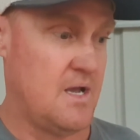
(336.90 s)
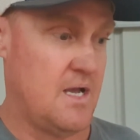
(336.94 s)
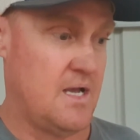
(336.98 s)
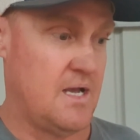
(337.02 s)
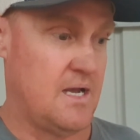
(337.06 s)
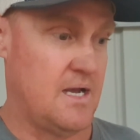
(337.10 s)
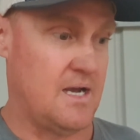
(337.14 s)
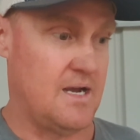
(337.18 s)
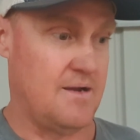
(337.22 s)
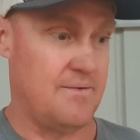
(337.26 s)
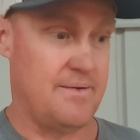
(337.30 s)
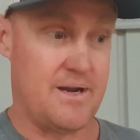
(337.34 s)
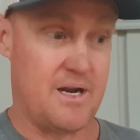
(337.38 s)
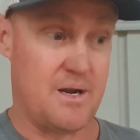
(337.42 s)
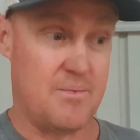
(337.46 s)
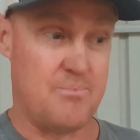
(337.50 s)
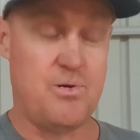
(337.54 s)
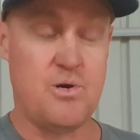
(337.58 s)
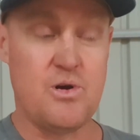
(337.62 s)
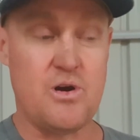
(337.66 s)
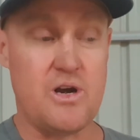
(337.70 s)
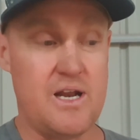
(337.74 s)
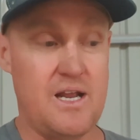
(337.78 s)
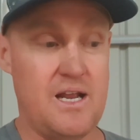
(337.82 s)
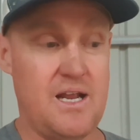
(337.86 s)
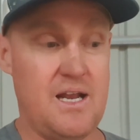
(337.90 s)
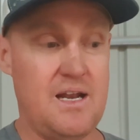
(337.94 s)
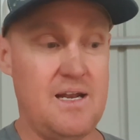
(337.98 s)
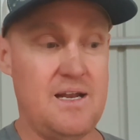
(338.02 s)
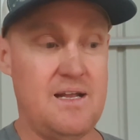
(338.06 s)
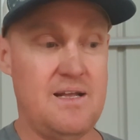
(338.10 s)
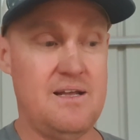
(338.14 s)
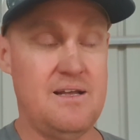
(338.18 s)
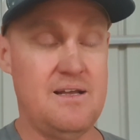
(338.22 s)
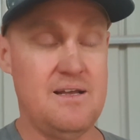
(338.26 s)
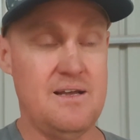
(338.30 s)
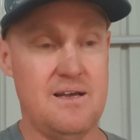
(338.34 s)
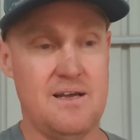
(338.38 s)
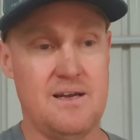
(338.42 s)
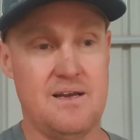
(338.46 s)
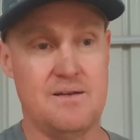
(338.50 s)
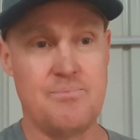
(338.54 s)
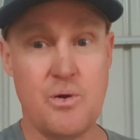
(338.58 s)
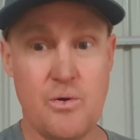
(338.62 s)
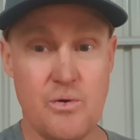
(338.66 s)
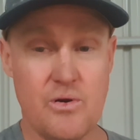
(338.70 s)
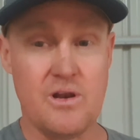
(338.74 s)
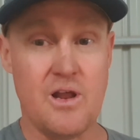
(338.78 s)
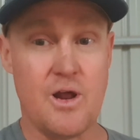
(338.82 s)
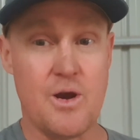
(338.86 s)
and I put it in and it
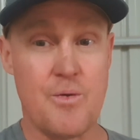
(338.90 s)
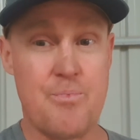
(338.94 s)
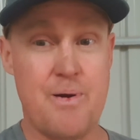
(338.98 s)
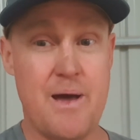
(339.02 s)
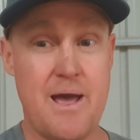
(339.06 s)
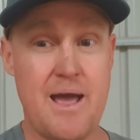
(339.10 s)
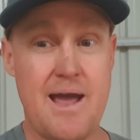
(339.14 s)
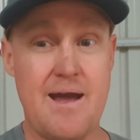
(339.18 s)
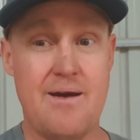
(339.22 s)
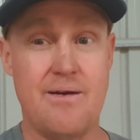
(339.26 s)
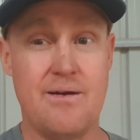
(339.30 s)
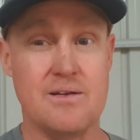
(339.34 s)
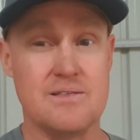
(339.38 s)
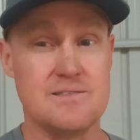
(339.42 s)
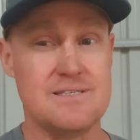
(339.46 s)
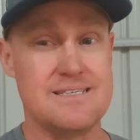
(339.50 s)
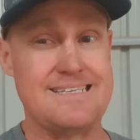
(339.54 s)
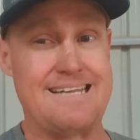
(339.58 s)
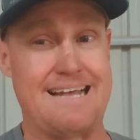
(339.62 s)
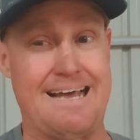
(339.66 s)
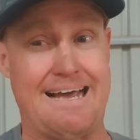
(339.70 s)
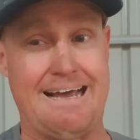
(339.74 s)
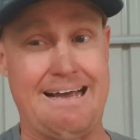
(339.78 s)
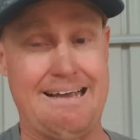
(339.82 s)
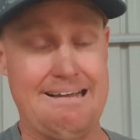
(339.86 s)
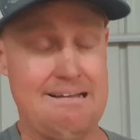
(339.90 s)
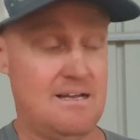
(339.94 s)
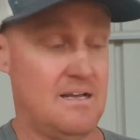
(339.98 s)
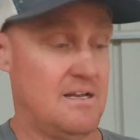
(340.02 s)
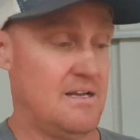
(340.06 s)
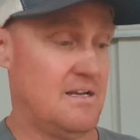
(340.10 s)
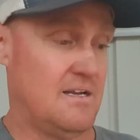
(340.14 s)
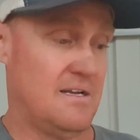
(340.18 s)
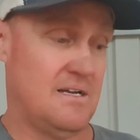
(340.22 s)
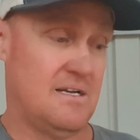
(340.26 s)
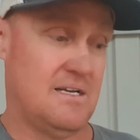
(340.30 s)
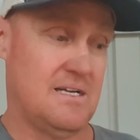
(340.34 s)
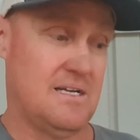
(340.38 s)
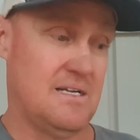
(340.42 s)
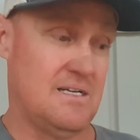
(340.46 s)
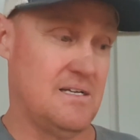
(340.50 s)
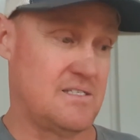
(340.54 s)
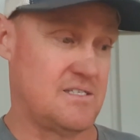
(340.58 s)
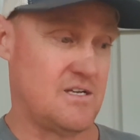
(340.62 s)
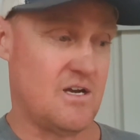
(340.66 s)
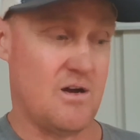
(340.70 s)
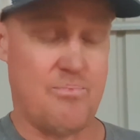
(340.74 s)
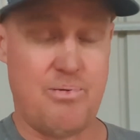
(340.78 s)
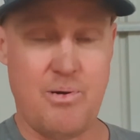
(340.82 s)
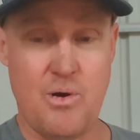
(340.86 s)
pulled a lot of power, and I was like, nah.
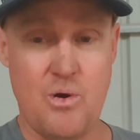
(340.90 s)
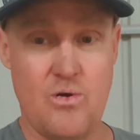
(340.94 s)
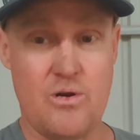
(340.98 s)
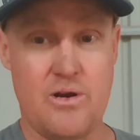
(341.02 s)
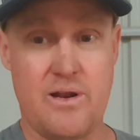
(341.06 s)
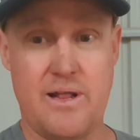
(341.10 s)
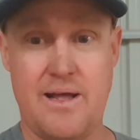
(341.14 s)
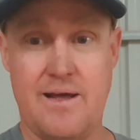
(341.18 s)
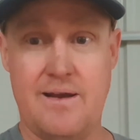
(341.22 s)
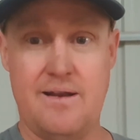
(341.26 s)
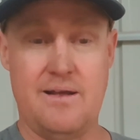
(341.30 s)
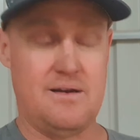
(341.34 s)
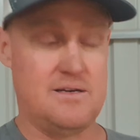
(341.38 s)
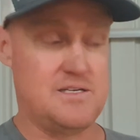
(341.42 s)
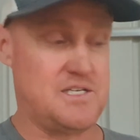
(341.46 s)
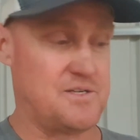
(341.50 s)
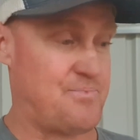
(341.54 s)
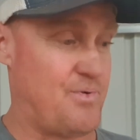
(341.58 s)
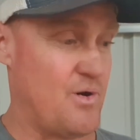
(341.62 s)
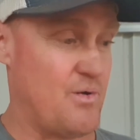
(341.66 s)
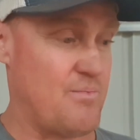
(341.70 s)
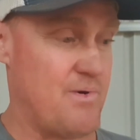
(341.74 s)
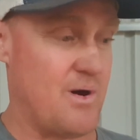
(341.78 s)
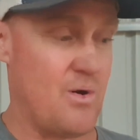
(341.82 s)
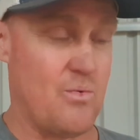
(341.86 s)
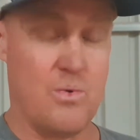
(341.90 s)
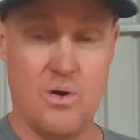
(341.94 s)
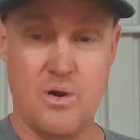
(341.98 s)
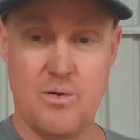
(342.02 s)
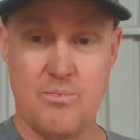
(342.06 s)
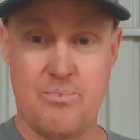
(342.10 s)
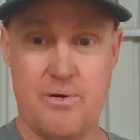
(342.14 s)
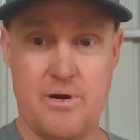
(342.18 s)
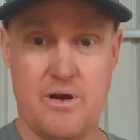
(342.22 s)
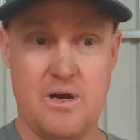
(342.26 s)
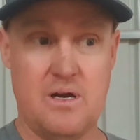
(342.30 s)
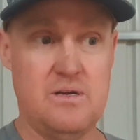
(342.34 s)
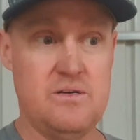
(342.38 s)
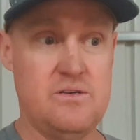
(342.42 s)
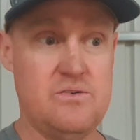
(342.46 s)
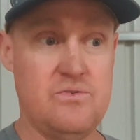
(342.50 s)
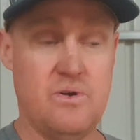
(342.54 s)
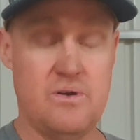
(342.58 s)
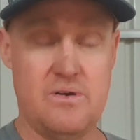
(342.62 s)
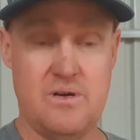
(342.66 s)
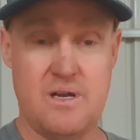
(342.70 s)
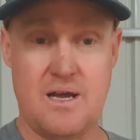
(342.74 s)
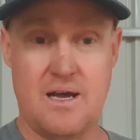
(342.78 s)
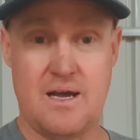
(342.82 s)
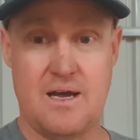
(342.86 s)
So I pulled it out and I just put my Walbro
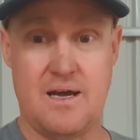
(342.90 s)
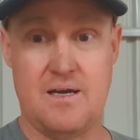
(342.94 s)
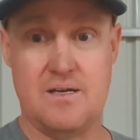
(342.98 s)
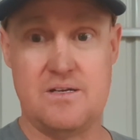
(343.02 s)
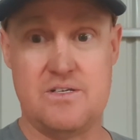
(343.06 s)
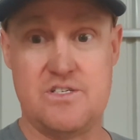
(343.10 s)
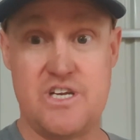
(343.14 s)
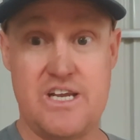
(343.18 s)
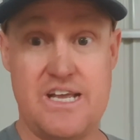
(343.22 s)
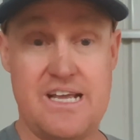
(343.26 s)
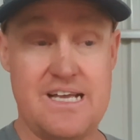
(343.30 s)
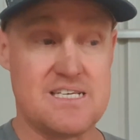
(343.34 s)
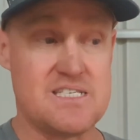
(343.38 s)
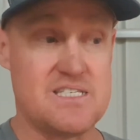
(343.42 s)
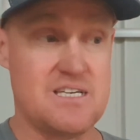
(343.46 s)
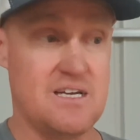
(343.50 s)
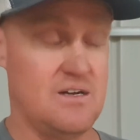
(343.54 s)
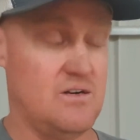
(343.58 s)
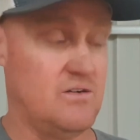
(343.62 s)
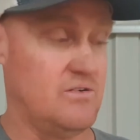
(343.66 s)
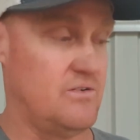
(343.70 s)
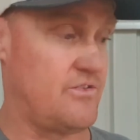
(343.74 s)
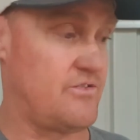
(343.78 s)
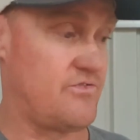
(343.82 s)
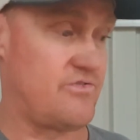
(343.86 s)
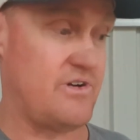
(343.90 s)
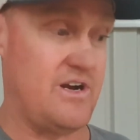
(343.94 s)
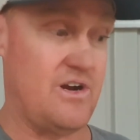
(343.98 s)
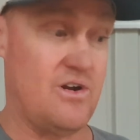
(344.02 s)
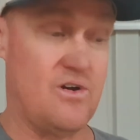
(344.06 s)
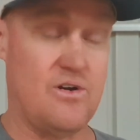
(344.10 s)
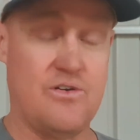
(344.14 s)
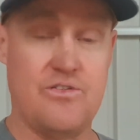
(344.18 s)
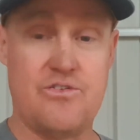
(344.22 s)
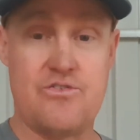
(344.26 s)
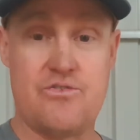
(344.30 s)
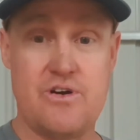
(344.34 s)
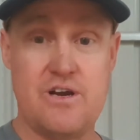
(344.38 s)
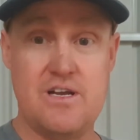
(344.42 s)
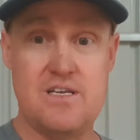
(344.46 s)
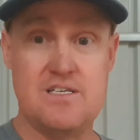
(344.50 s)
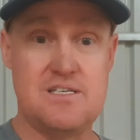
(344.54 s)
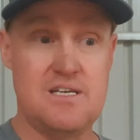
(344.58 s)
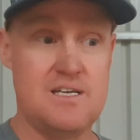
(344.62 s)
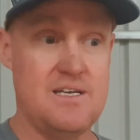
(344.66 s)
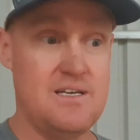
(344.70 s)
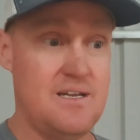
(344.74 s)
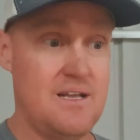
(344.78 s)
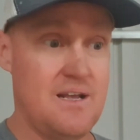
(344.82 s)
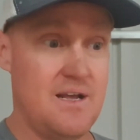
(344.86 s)
GSL 393s
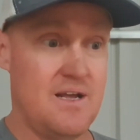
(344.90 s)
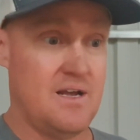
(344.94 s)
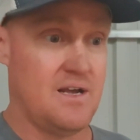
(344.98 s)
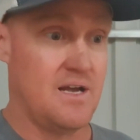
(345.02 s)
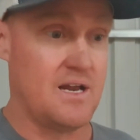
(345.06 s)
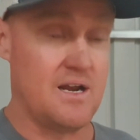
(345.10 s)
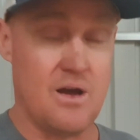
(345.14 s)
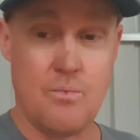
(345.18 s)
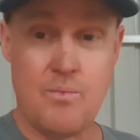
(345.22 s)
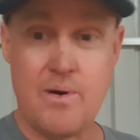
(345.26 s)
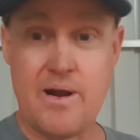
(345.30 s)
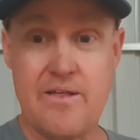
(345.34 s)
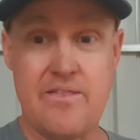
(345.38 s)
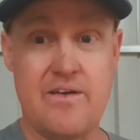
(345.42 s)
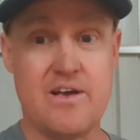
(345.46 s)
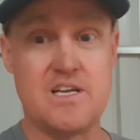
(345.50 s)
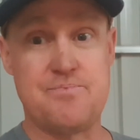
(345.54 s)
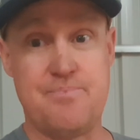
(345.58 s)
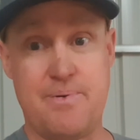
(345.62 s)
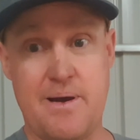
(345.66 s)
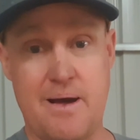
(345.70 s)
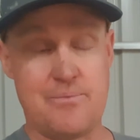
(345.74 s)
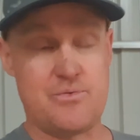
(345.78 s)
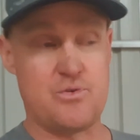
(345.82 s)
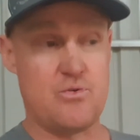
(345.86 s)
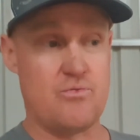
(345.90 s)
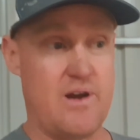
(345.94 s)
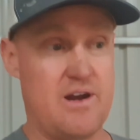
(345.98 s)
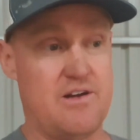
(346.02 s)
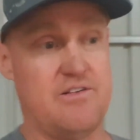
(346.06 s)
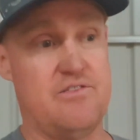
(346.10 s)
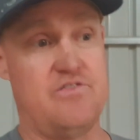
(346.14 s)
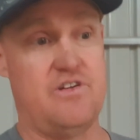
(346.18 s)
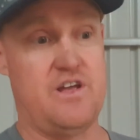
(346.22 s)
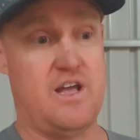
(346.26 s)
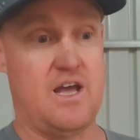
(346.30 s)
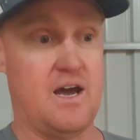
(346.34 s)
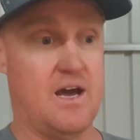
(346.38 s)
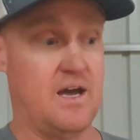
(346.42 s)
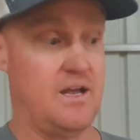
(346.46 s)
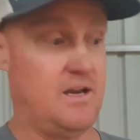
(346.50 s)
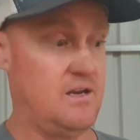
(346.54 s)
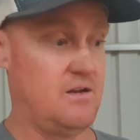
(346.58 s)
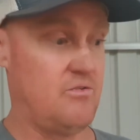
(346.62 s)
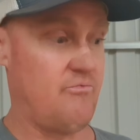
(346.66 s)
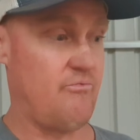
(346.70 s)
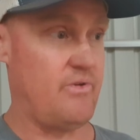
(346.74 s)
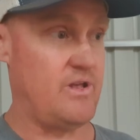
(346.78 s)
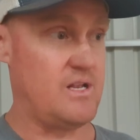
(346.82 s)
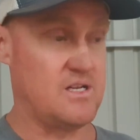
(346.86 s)
in, and like, one of those pumps will run a V8.
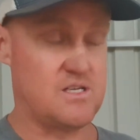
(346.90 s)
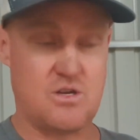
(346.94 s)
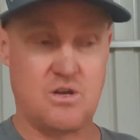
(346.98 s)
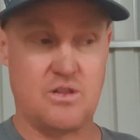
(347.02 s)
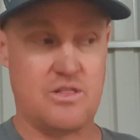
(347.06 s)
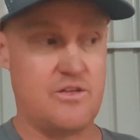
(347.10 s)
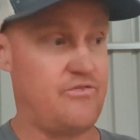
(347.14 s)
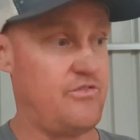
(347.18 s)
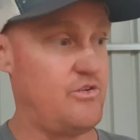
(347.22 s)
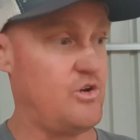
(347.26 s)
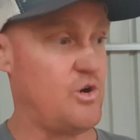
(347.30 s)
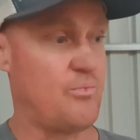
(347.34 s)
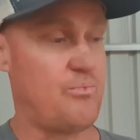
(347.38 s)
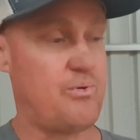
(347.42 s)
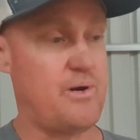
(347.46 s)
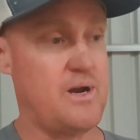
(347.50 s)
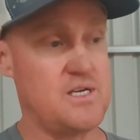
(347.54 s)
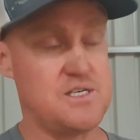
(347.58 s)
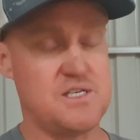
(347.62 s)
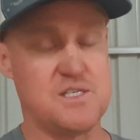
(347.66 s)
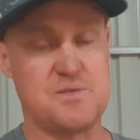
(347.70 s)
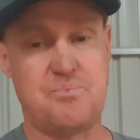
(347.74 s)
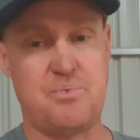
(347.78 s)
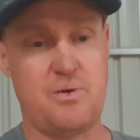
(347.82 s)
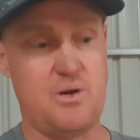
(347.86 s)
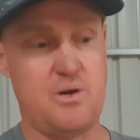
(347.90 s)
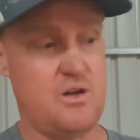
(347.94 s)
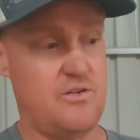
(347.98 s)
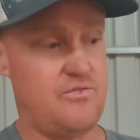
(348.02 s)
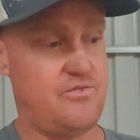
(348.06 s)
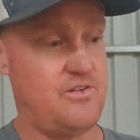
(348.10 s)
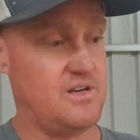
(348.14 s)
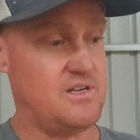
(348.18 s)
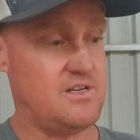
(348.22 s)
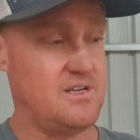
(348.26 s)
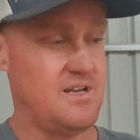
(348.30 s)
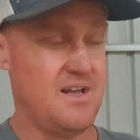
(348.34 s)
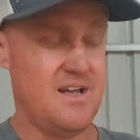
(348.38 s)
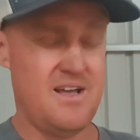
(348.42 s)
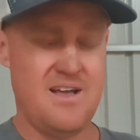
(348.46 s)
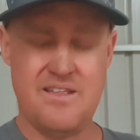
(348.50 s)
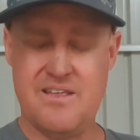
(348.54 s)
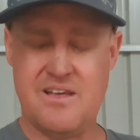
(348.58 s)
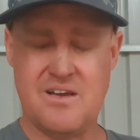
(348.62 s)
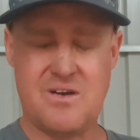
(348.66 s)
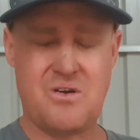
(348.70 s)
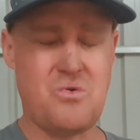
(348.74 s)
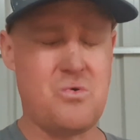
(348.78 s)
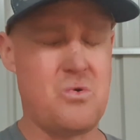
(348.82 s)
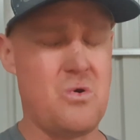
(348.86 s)
It's got the fuel pressure's perfect,
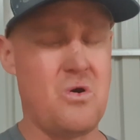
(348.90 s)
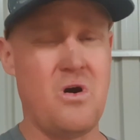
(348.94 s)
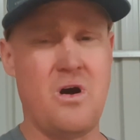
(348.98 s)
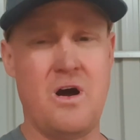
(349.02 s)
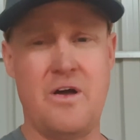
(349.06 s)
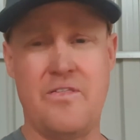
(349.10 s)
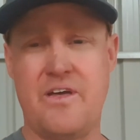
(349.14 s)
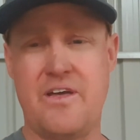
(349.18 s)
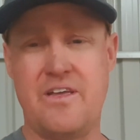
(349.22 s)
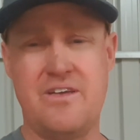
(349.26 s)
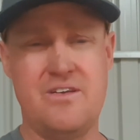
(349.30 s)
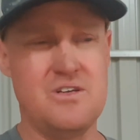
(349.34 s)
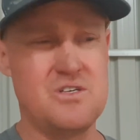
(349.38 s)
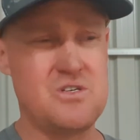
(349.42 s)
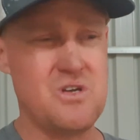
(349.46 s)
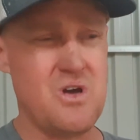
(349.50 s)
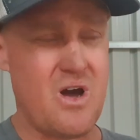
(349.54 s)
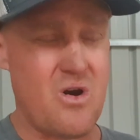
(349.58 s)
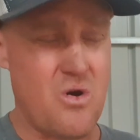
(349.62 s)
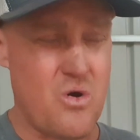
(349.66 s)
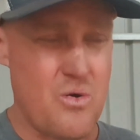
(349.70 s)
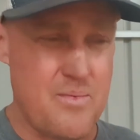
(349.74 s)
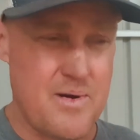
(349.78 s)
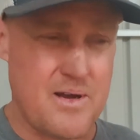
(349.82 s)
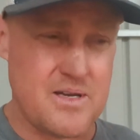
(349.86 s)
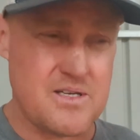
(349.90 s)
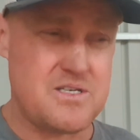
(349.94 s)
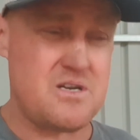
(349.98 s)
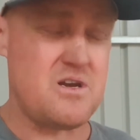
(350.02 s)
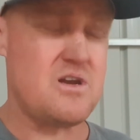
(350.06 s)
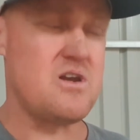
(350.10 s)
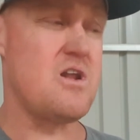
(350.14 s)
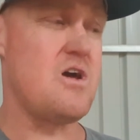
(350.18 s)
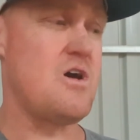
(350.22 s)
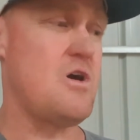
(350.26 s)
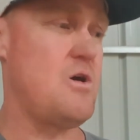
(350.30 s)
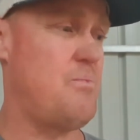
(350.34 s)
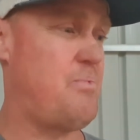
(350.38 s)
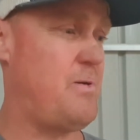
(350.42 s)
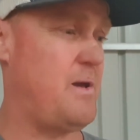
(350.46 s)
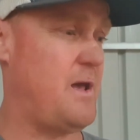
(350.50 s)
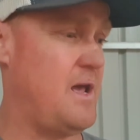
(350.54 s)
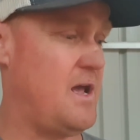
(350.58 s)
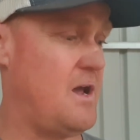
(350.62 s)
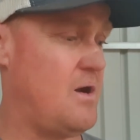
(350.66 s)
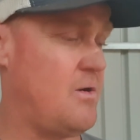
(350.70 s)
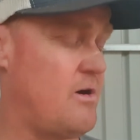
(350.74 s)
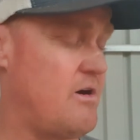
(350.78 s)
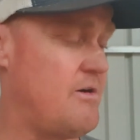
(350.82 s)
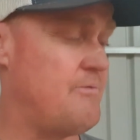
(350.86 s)
they're quiet, they use almost no
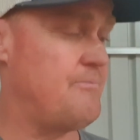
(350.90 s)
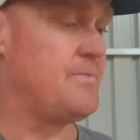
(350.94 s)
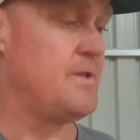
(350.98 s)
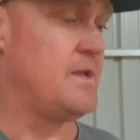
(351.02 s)
power.